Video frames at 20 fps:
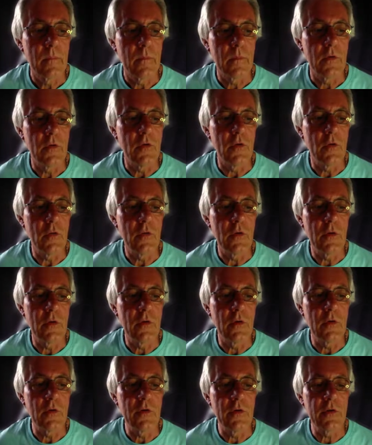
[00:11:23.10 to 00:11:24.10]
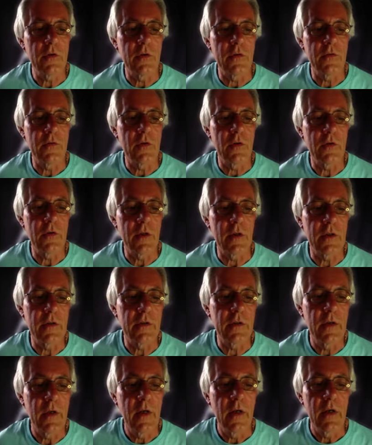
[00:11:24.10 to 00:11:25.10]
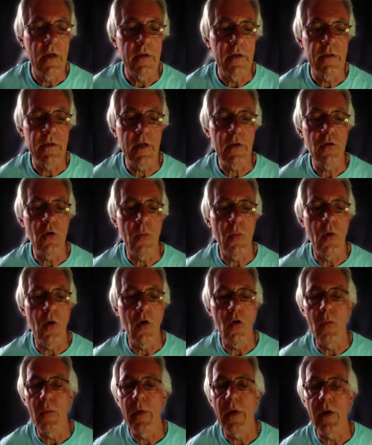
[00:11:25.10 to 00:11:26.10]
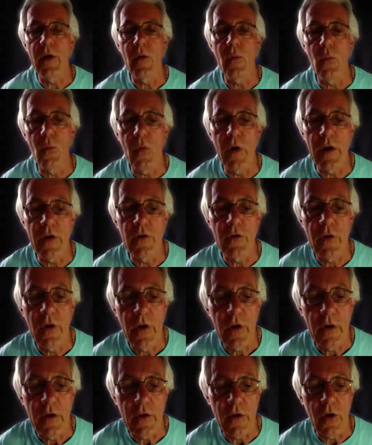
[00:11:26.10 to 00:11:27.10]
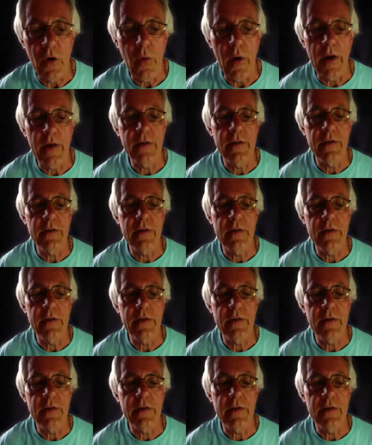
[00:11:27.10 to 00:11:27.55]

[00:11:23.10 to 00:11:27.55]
The Duke and Duchess of Sussex set up home in which US